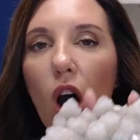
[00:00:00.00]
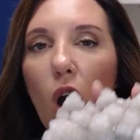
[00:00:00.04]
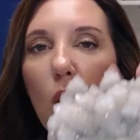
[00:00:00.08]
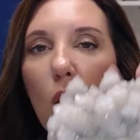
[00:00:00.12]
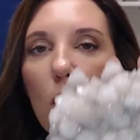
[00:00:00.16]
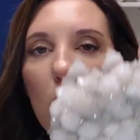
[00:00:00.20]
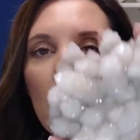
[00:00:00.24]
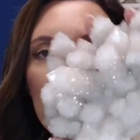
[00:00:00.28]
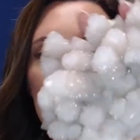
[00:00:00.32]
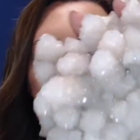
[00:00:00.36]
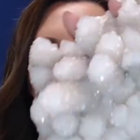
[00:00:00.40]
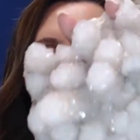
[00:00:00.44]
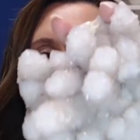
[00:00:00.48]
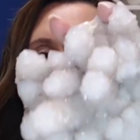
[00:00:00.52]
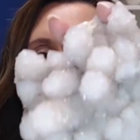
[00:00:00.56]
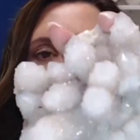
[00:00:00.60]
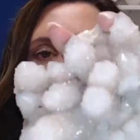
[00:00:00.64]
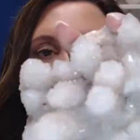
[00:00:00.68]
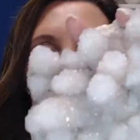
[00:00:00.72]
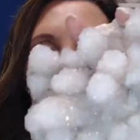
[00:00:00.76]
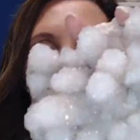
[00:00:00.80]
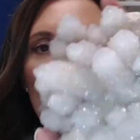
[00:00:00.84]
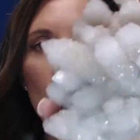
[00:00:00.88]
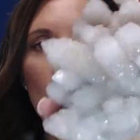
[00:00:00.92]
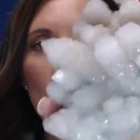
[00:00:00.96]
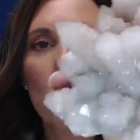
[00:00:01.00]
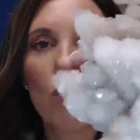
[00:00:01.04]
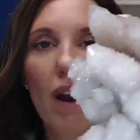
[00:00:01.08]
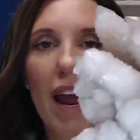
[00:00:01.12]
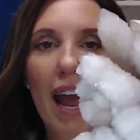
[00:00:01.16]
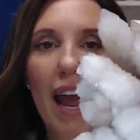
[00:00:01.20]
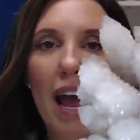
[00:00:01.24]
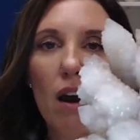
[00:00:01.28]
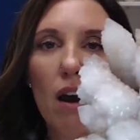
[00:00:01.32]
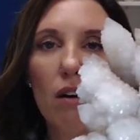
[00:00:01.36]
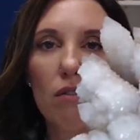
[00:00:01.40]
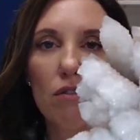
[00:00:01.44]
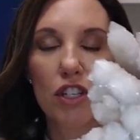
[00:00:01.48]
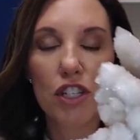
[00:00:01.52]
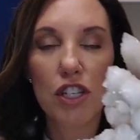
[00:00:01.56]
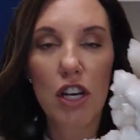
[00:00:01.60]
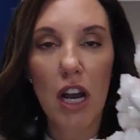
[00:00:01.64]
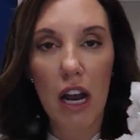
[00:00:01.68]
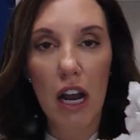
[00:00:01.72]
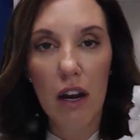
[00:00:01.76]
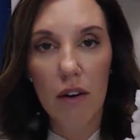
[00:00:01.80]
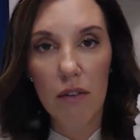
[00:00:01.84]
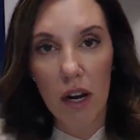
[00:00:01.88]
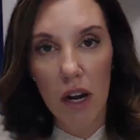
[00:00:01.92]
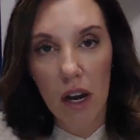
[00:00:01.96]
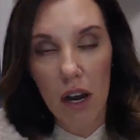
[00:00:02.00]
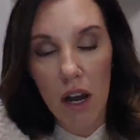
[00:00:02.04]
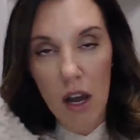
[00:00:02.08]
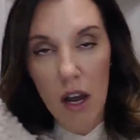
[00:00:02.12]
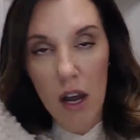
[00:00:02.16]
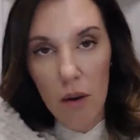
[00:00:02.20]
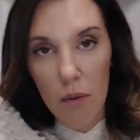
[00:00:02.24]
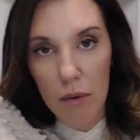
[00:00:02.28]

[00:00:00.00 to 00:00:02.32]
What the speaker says: opens up the crown chakra,